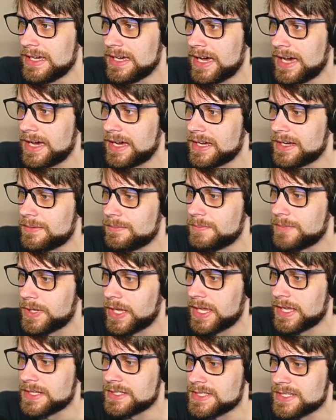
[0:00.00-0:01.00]

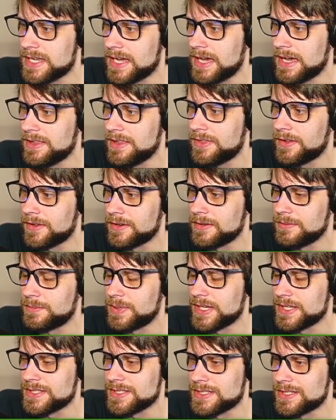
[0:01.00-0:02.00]
But I thought it
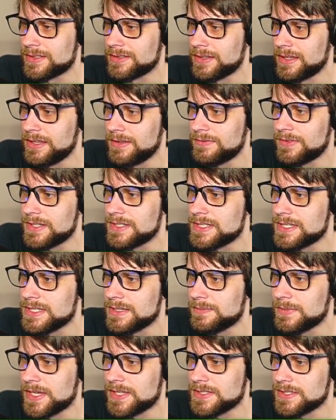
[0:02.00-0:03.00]
best to leave the
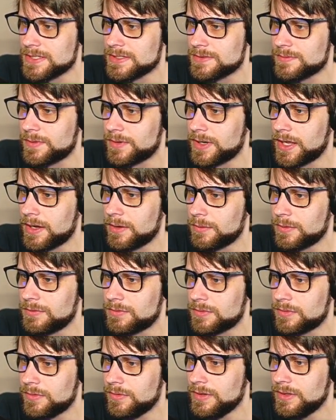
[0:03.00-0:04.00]
team as is for now. We've
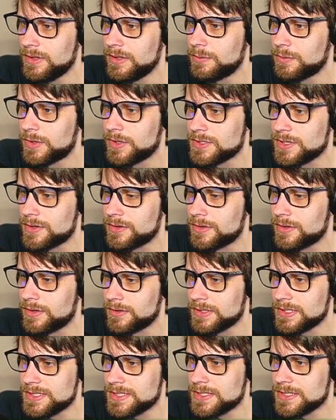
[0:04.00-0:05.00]
really worked hard
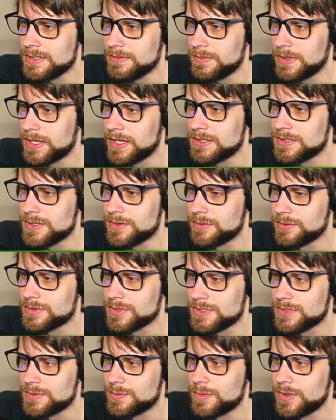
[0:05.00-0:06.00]
on this team, and I don't
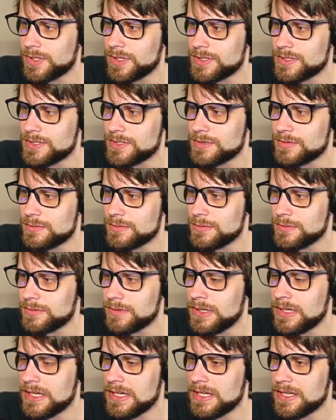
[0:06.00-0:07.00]
just want to
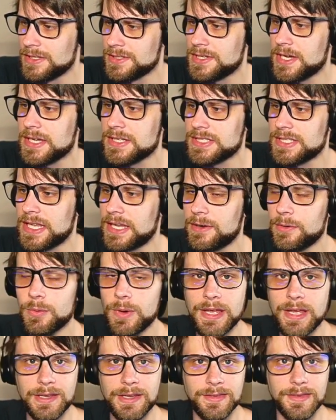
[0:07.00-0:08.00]
toss that
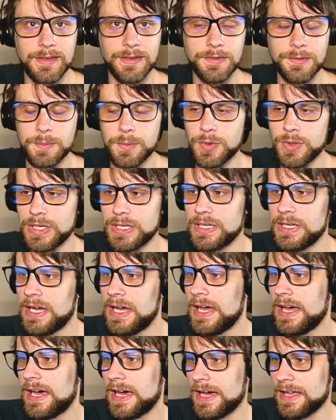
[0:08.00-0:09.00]
away at this point.
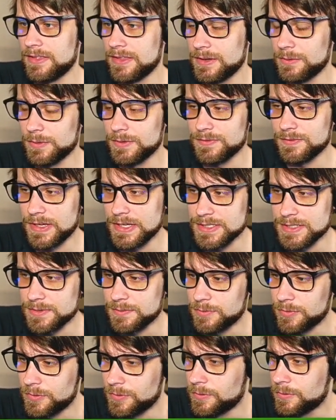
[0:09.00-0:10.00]
I think we've got
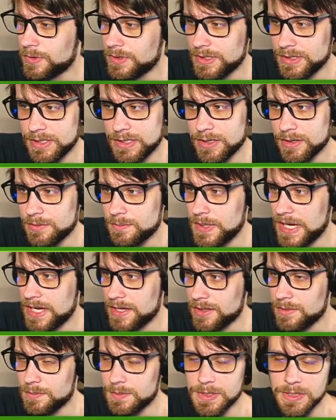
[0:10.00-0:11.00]
some really good
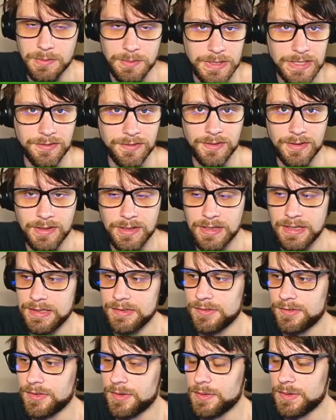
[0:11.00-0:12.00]
backup in the PC,
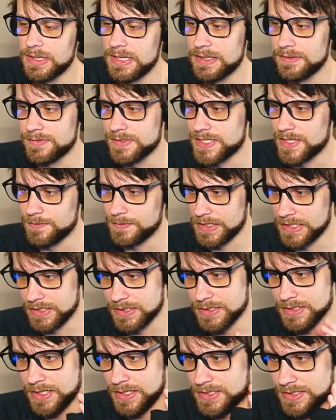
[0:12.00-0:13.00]
and so if
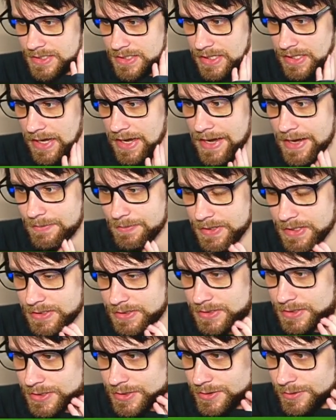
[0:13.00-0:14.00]
something does
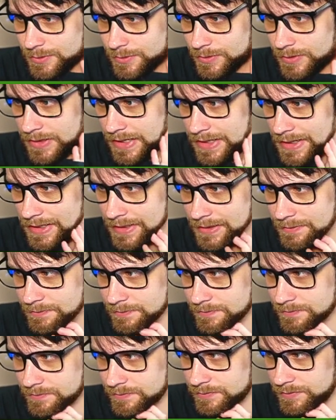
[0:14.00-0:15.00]
happen to,
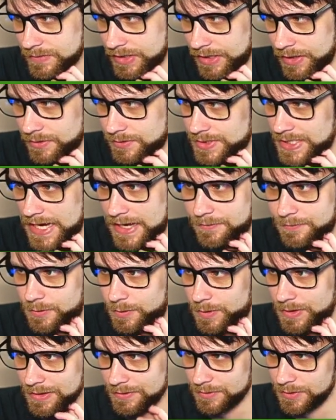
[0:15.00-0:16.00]
you know, die for
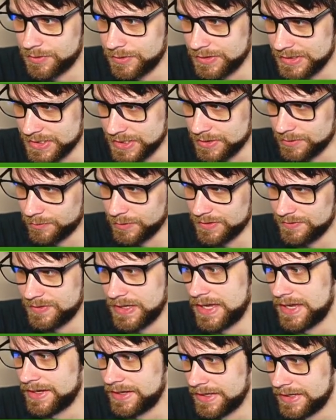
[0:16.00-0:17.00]
whatever reason, we've
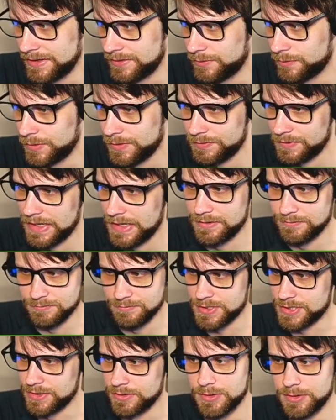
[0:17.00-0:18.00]
got
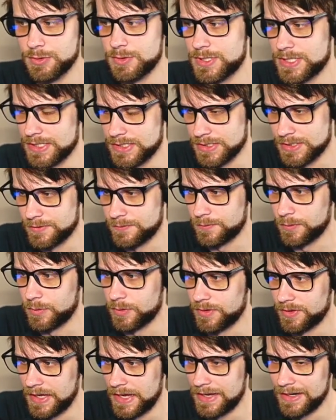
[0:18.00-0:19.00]
solutions
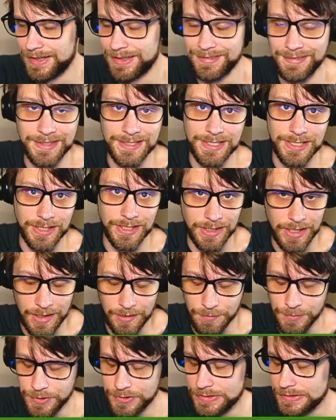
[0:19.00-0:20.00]
for that, at least a
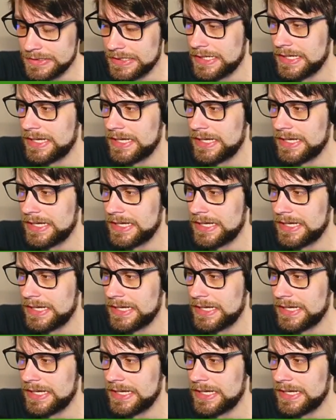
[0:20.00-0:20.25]
couple.